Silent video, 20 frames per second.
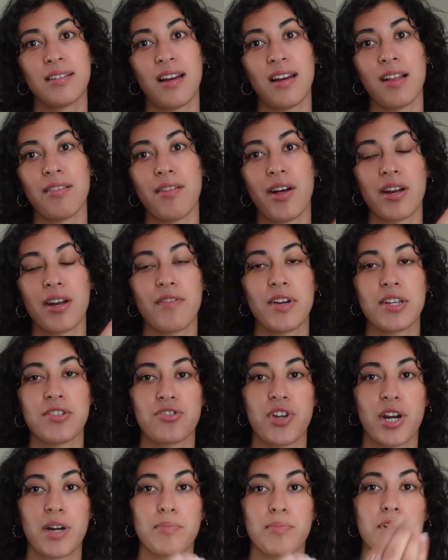a lot of us
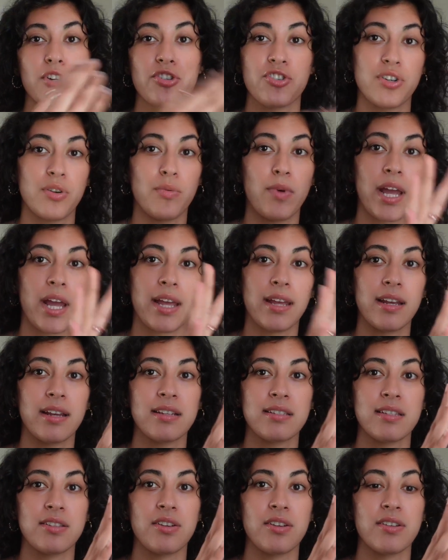try to push it away
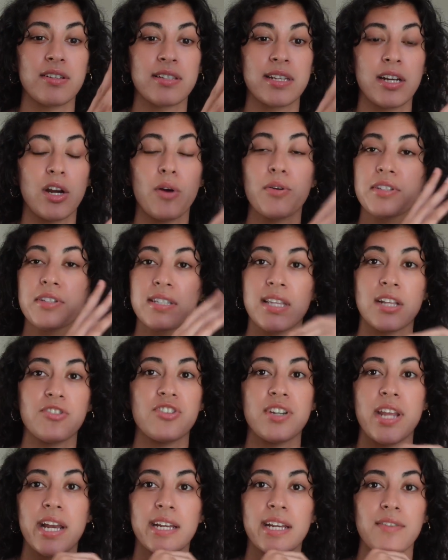because it's like, oh, it's such a
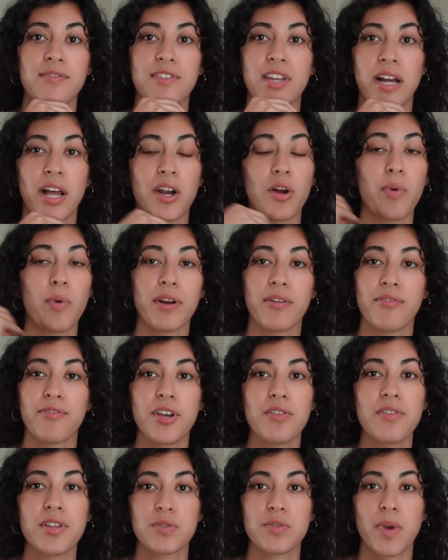negative thing. I don't want to
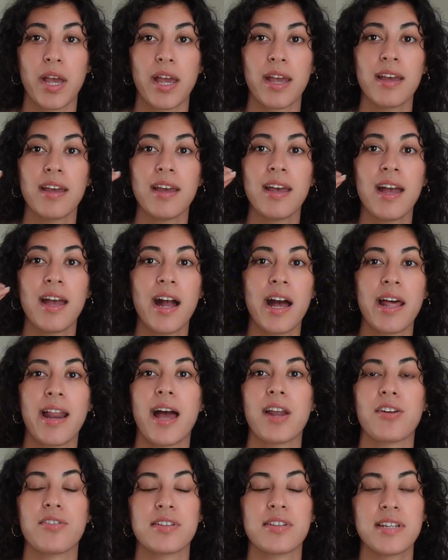feel this way. And I
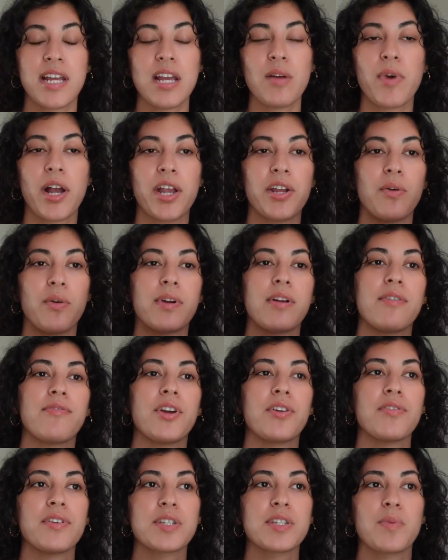understand why you don't want to
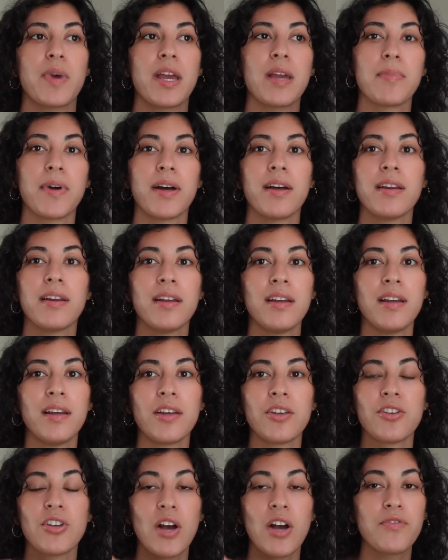feel this way, but
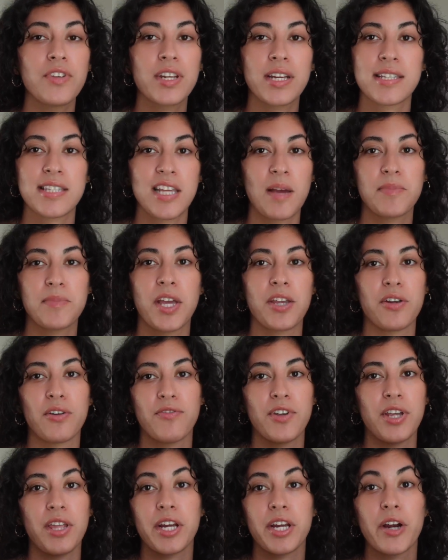you have to accept that you're
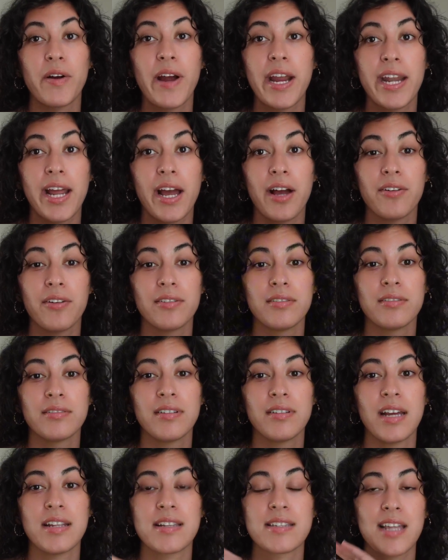feeling it right now
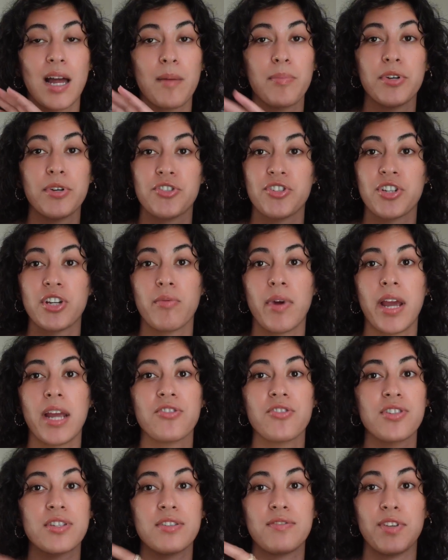and stop pushing it away
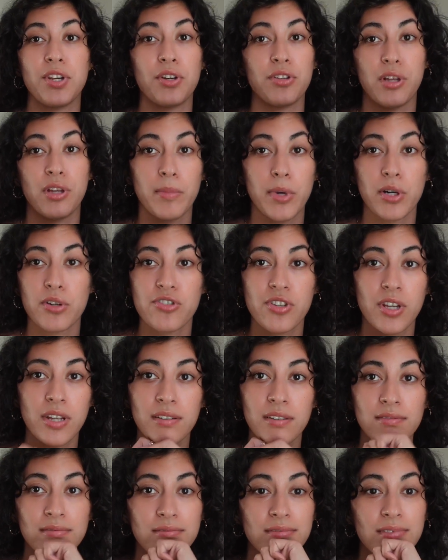and just feel the emotion.